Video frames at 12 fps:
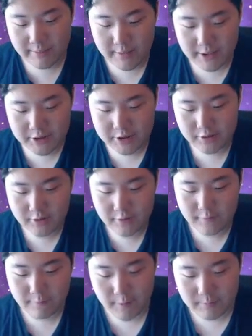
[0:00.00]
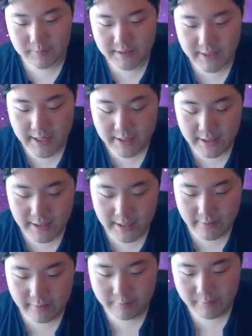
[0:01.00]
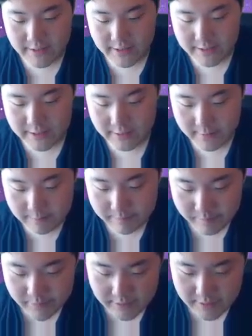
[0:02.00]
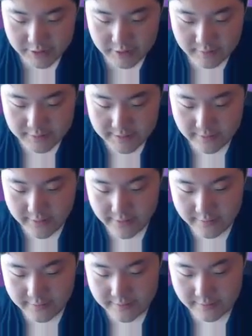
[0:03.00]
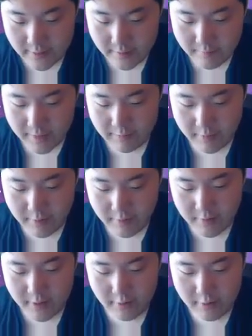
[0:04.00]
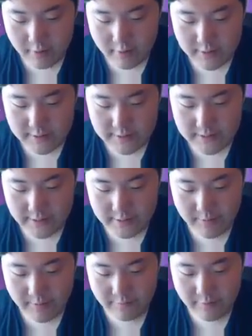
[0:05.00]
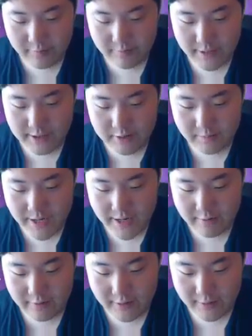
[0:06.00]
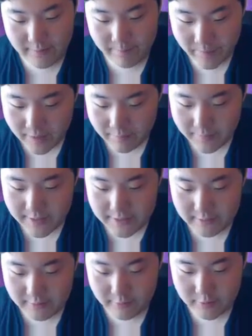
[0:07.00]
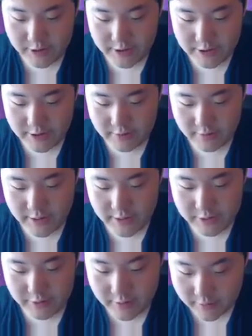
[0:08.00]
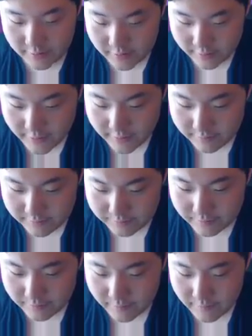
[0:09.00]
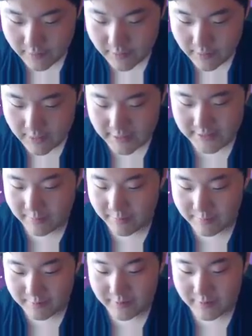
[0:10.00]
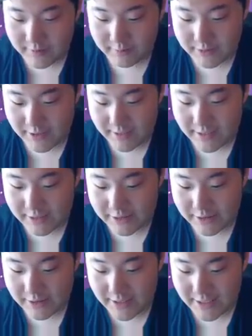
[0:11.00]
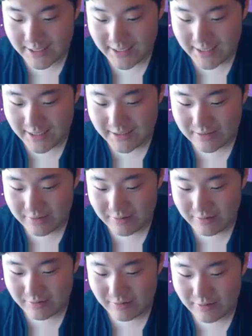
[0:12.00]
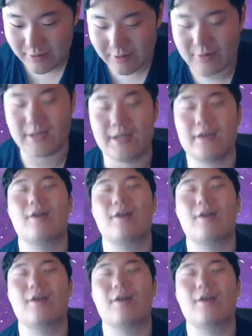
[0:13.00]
I'm not sure if Whimsicott can carry protect here. I'm not sure if this team carries it, but I will go to Koko because it saves me from Nature's Power here because it will change into electric terrain. Sababu is going to switch out actually into Arcanine.